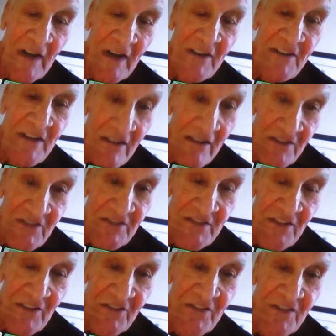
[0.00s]
7,500
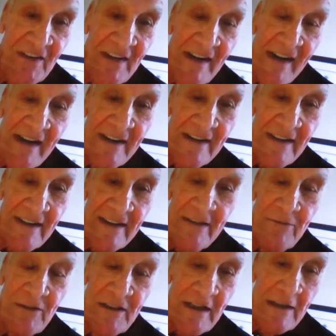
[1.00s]
youngsters, and
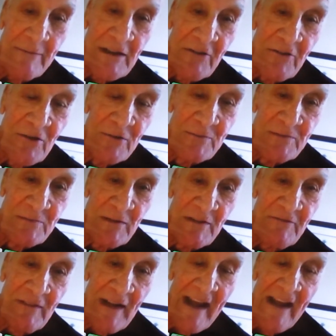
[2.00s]
they would come in groups
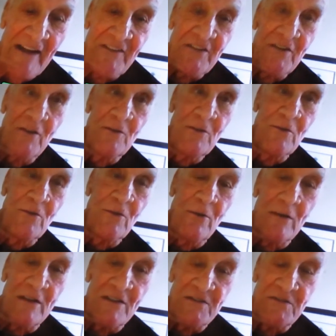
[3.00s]
with flags,
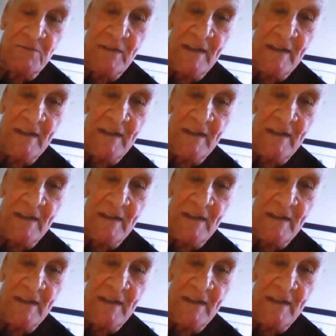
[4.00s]
Norway,